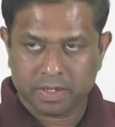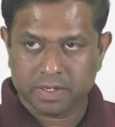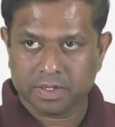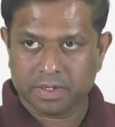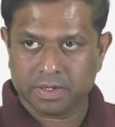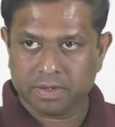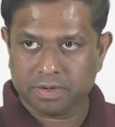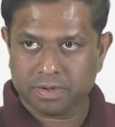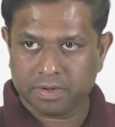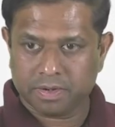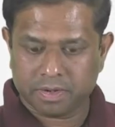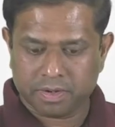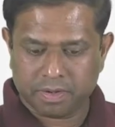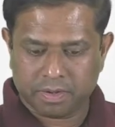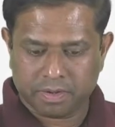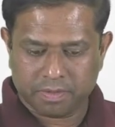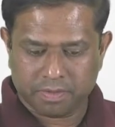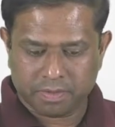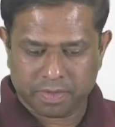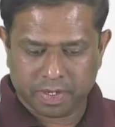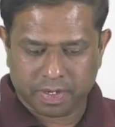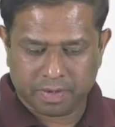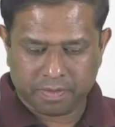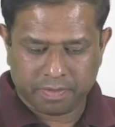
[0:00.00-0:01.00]
So
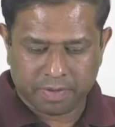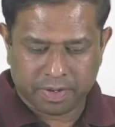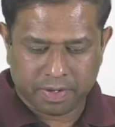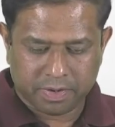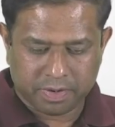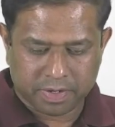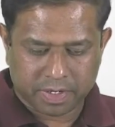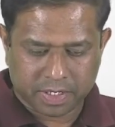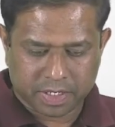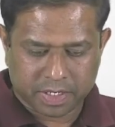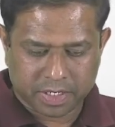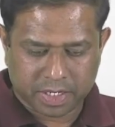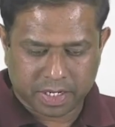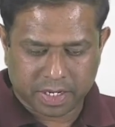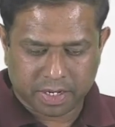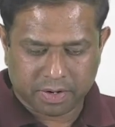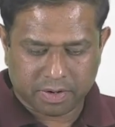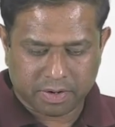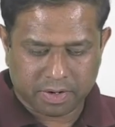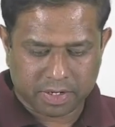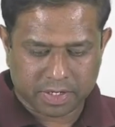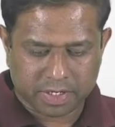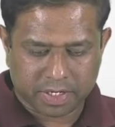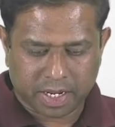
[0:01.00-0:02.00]
then we use
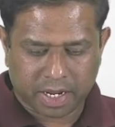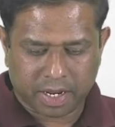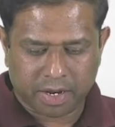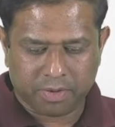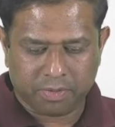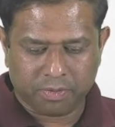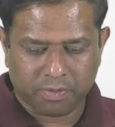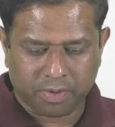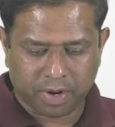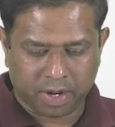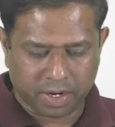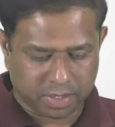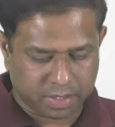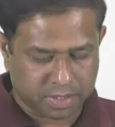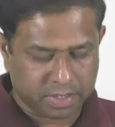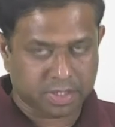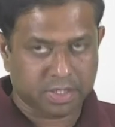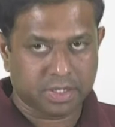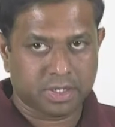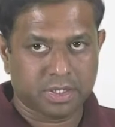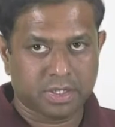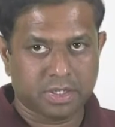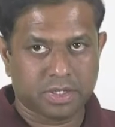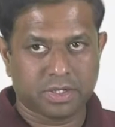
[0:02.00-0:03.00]
zeros and
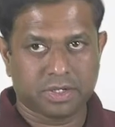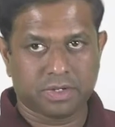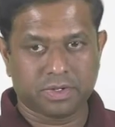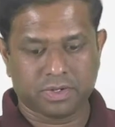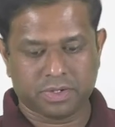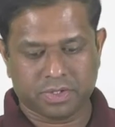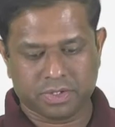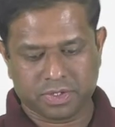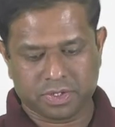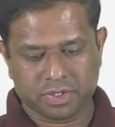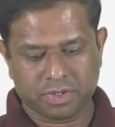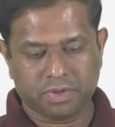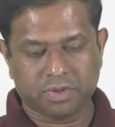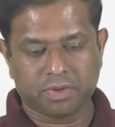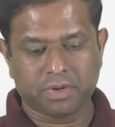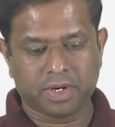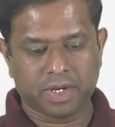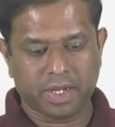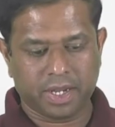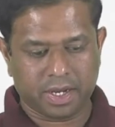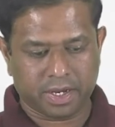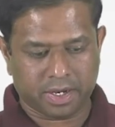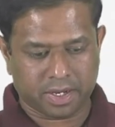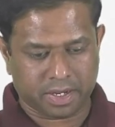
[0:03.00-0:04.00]
ones to store
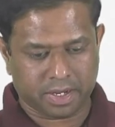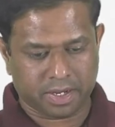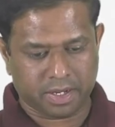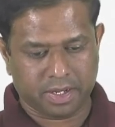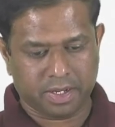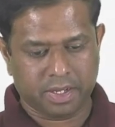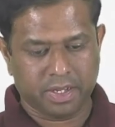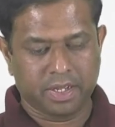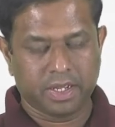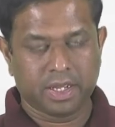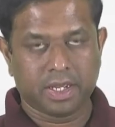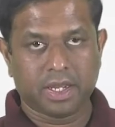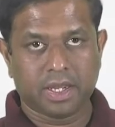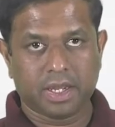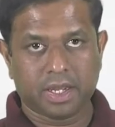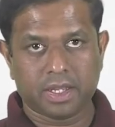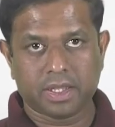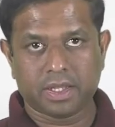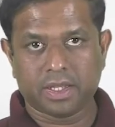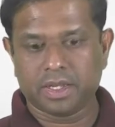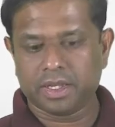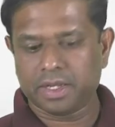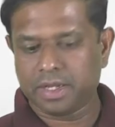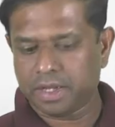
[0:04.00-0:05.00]
data
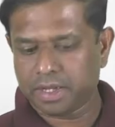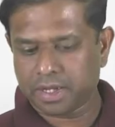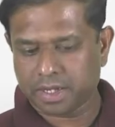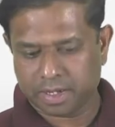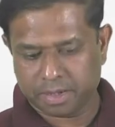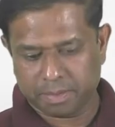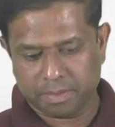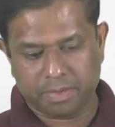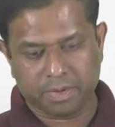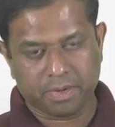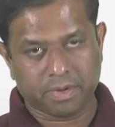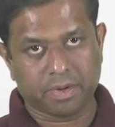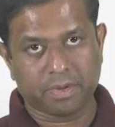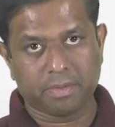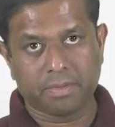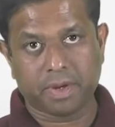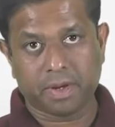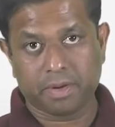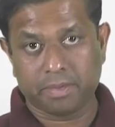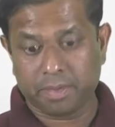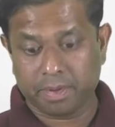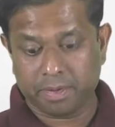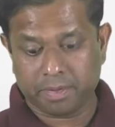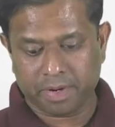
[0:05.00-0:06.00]
in the computer
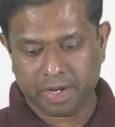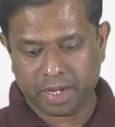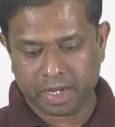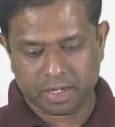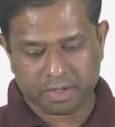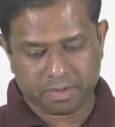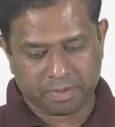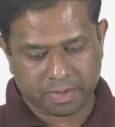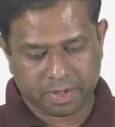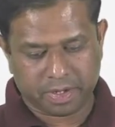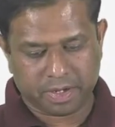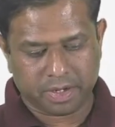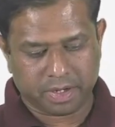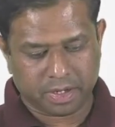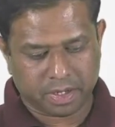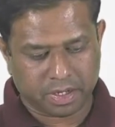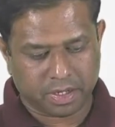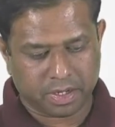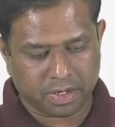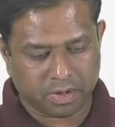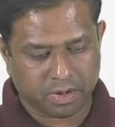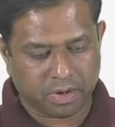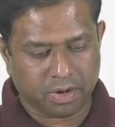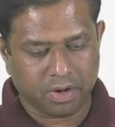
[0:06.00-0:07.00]
main memory, as we
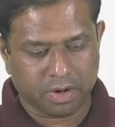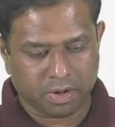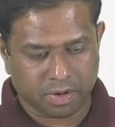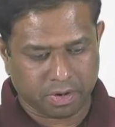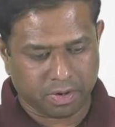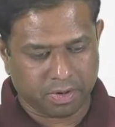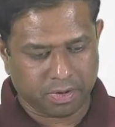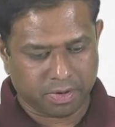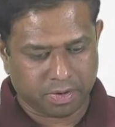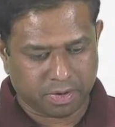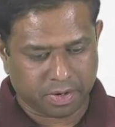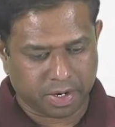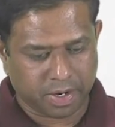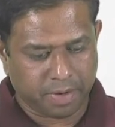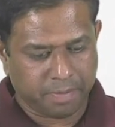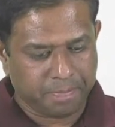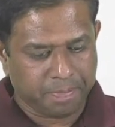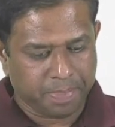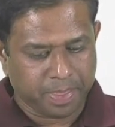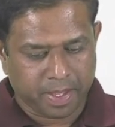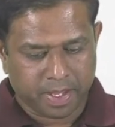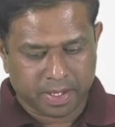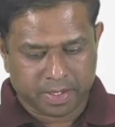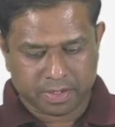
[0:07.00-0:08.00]
all know, right?
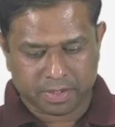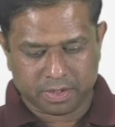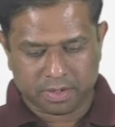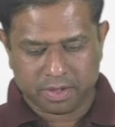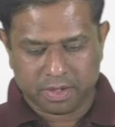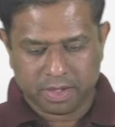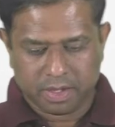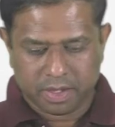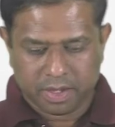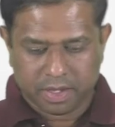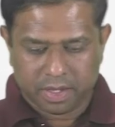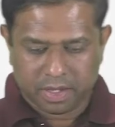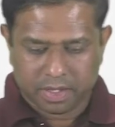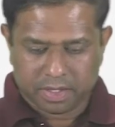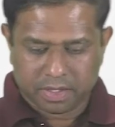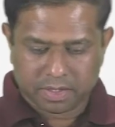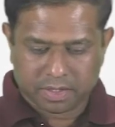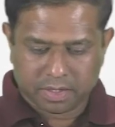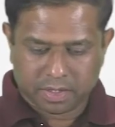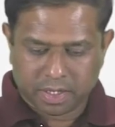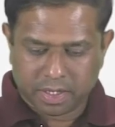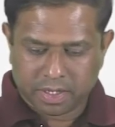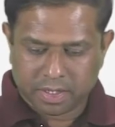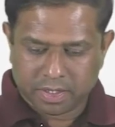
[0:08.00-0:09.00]
So
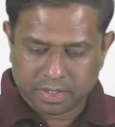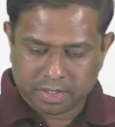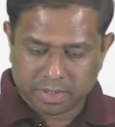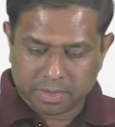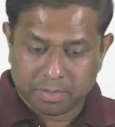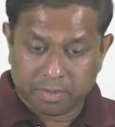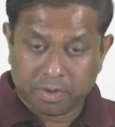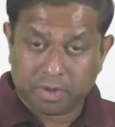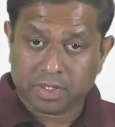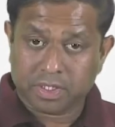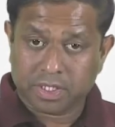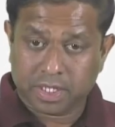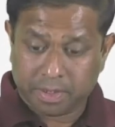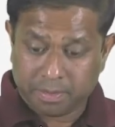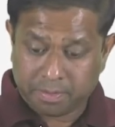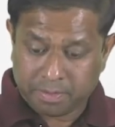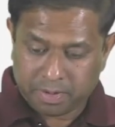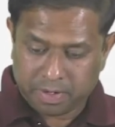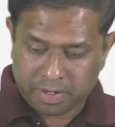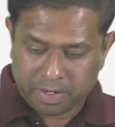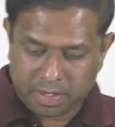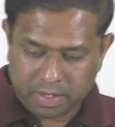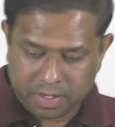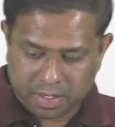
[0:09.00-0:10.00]
then the most
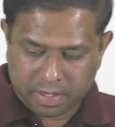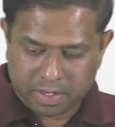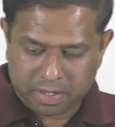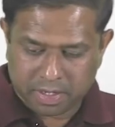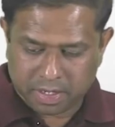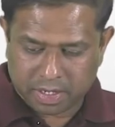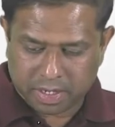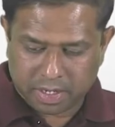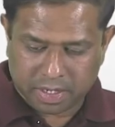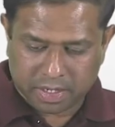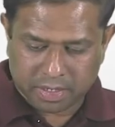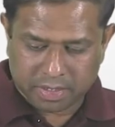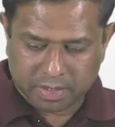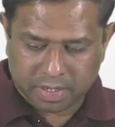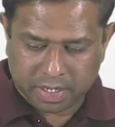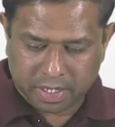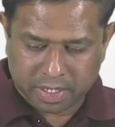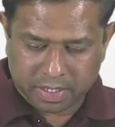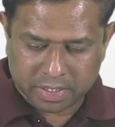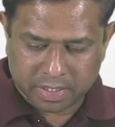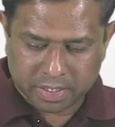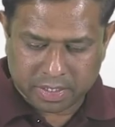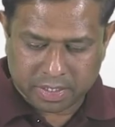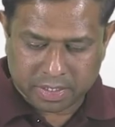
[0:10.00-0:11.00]
simple as
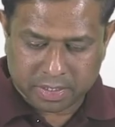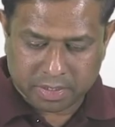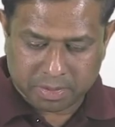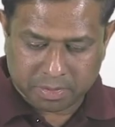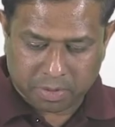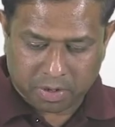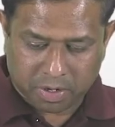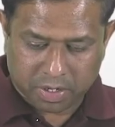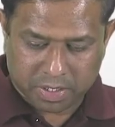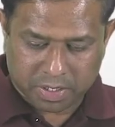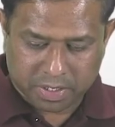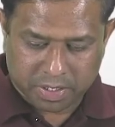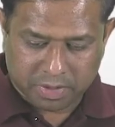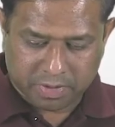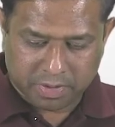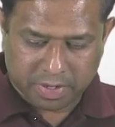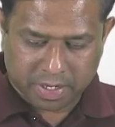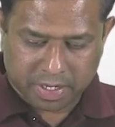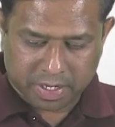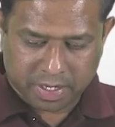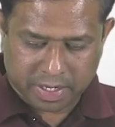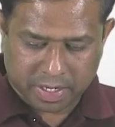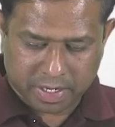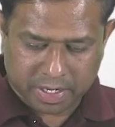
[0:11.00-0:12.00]
well as the smallest
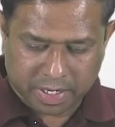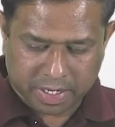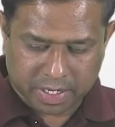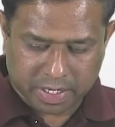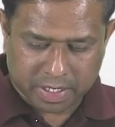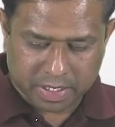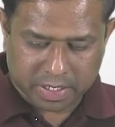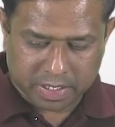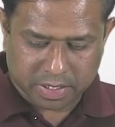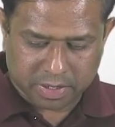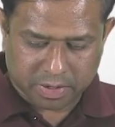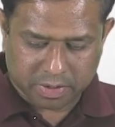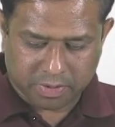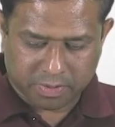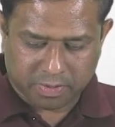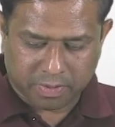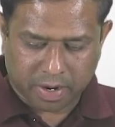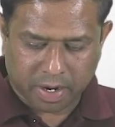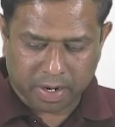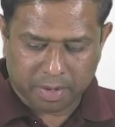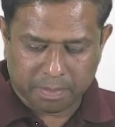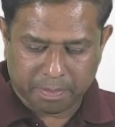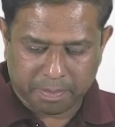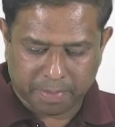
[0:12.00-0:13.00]
unit is
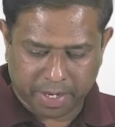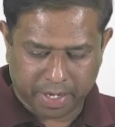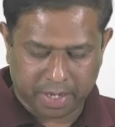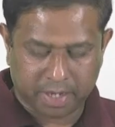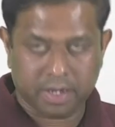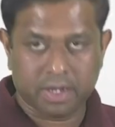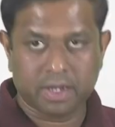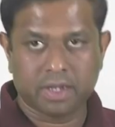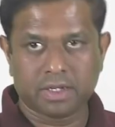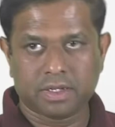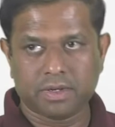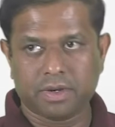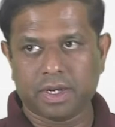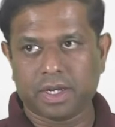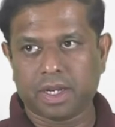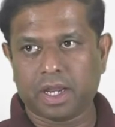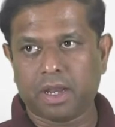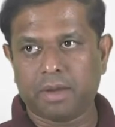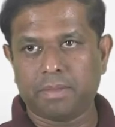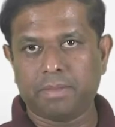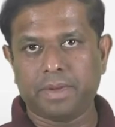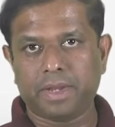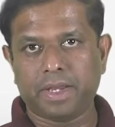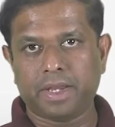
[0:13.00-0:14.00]
1 bit. So it
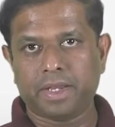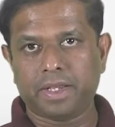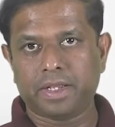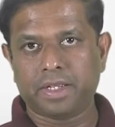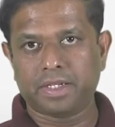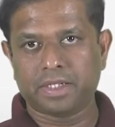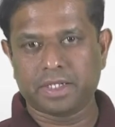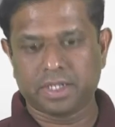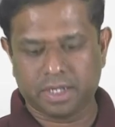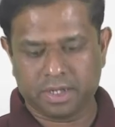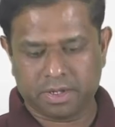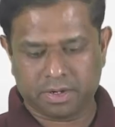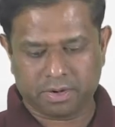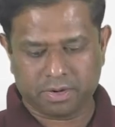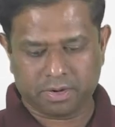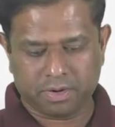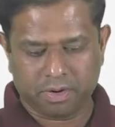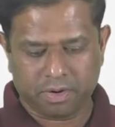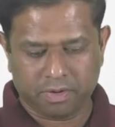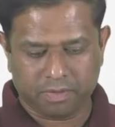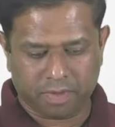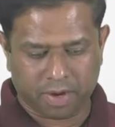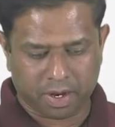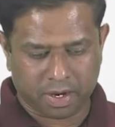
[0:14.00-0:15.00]
can be either 0
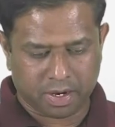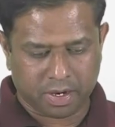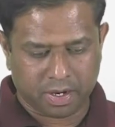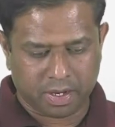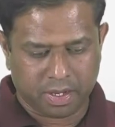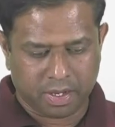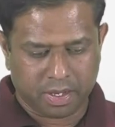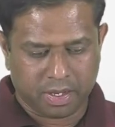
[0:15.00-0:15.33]
or 1.